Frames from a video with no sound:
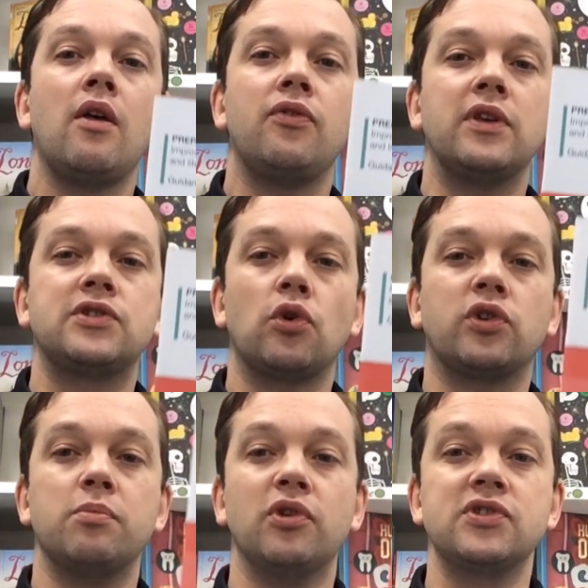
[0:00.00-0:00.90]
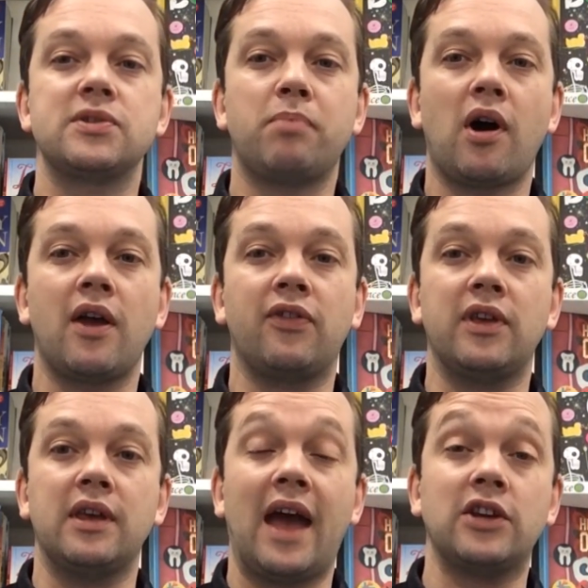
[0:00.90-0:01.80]
this document by
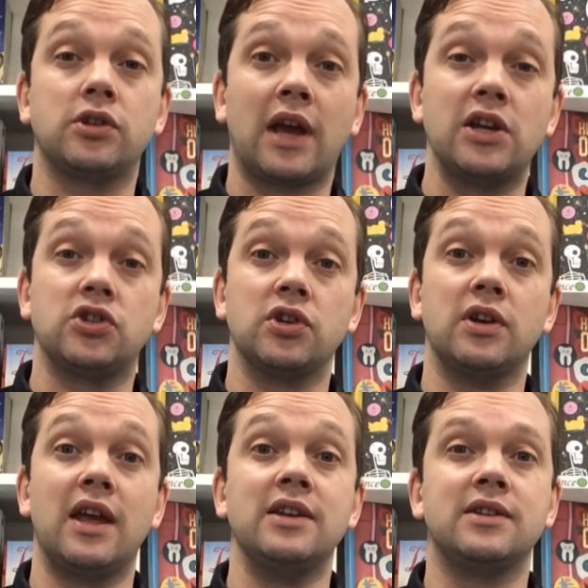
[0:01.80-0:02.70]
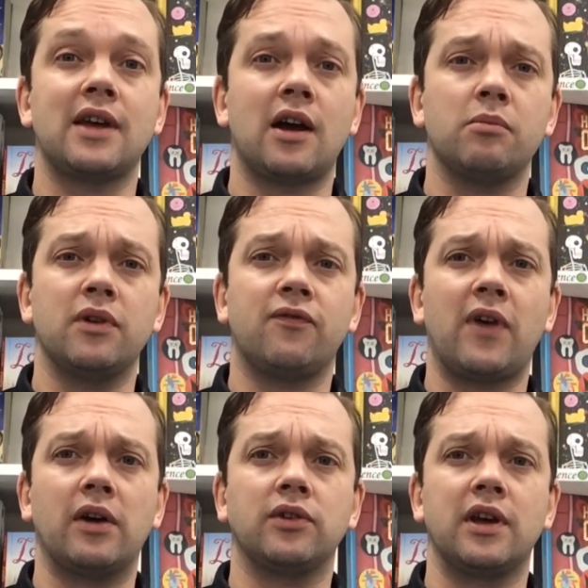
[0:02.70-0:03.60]
the Education Endowment
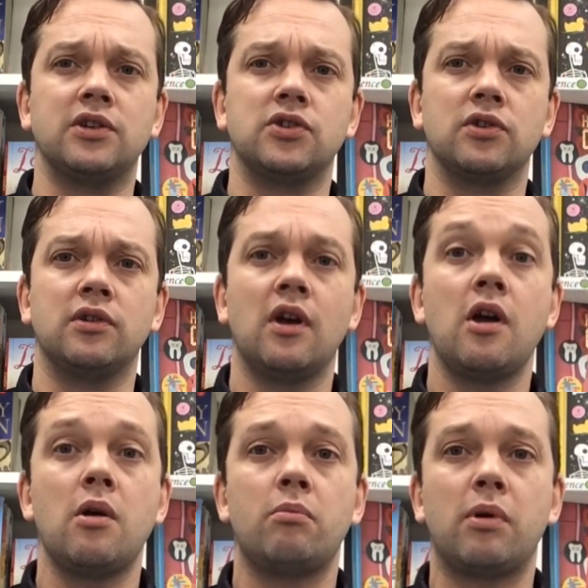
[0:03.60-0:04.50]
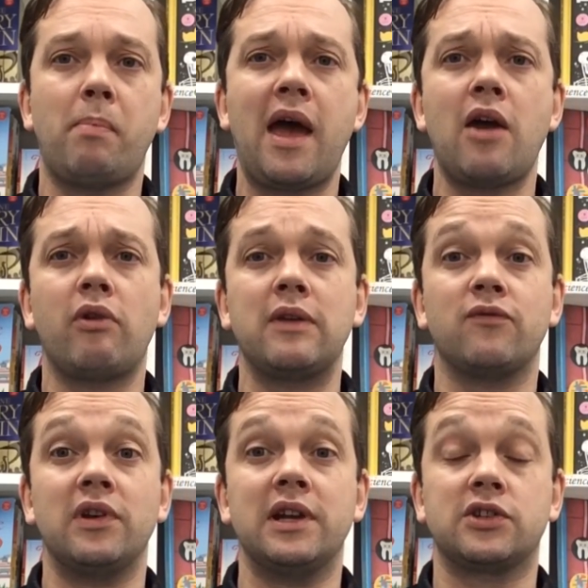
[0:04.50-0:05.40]
Foundation, Preparing
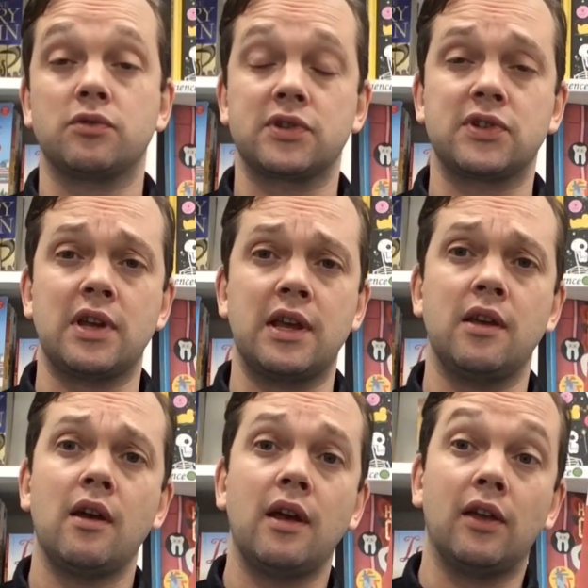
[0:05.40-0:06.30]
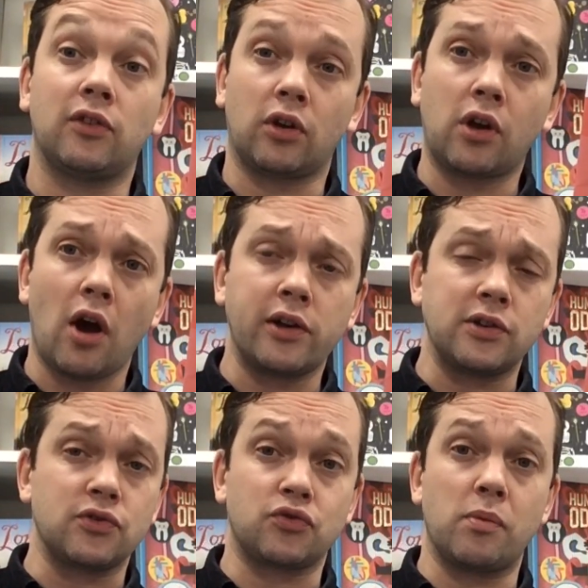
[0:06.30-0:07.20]
for Literacy. It's a
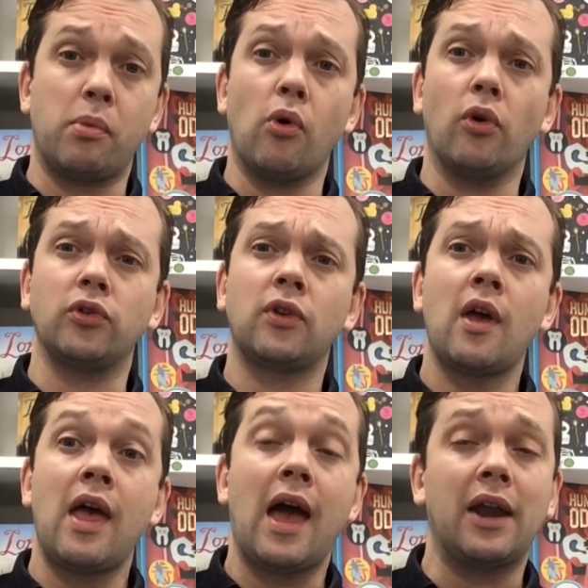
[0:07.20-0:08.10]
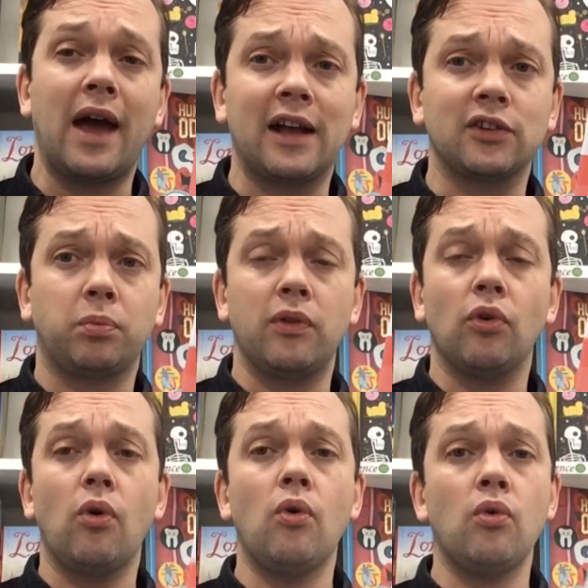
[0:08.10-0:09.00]
guidance report. And as with
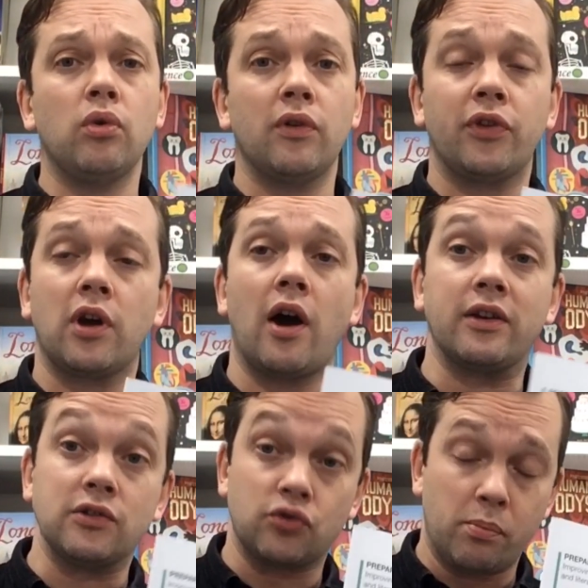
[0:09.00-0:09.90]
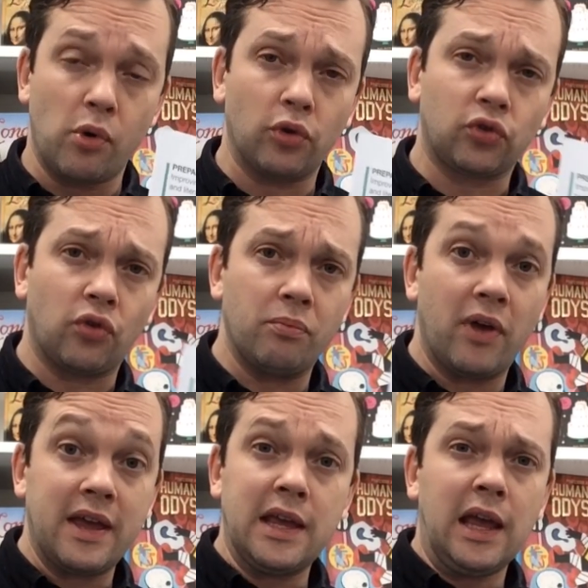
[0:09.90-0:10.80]
all of the guidance reports from
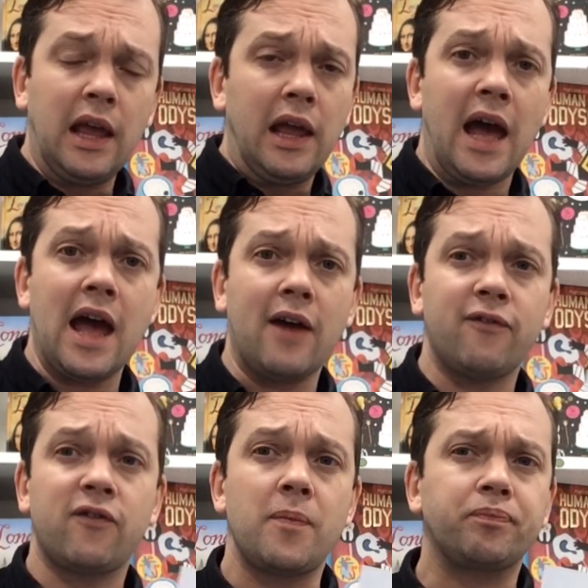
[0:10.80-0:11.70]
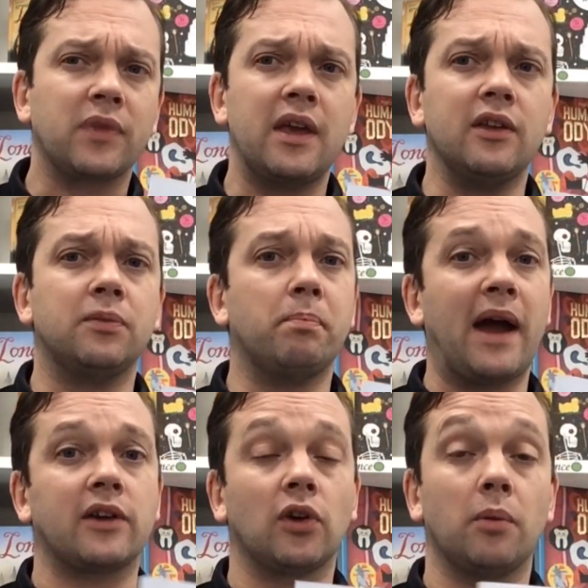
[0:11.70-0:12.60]
the EEF, it is
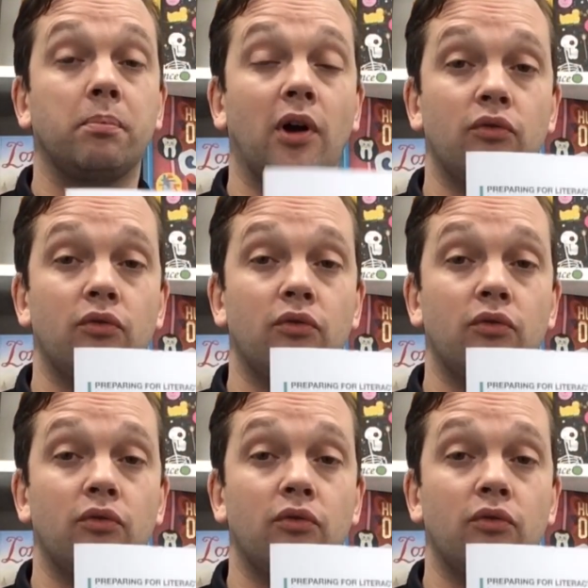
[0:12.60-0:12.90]
backed up by